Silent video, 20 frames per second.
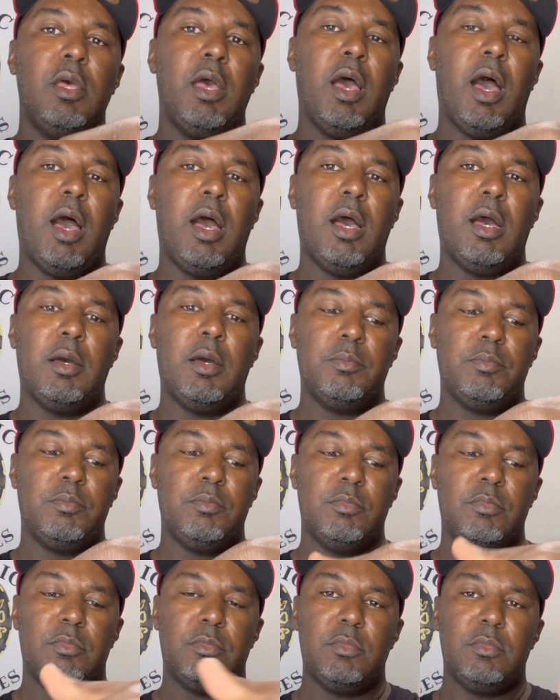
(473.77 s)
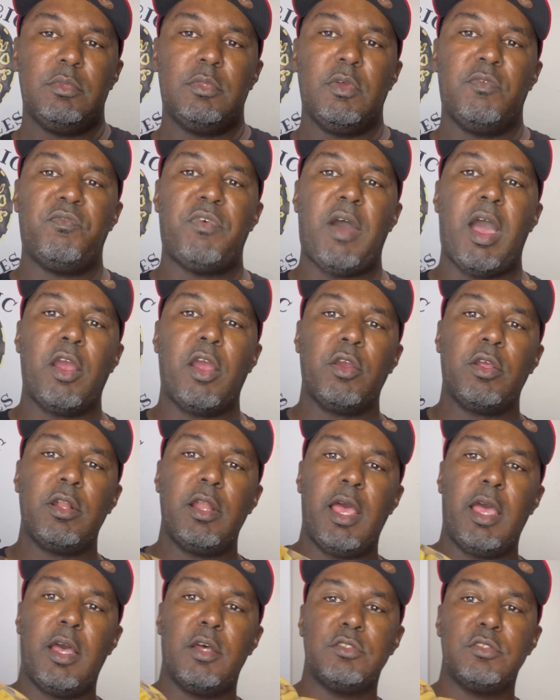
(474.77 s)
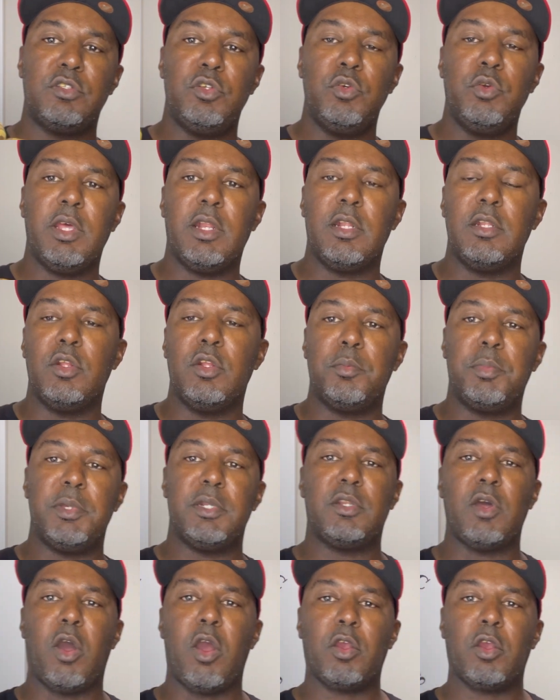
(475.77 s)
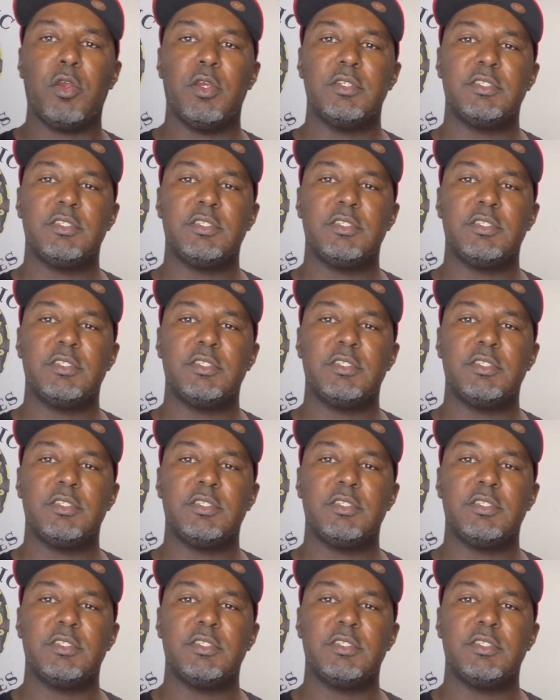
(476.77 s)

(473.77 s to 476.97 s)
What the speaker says: The fire clowns do get a little bit darker.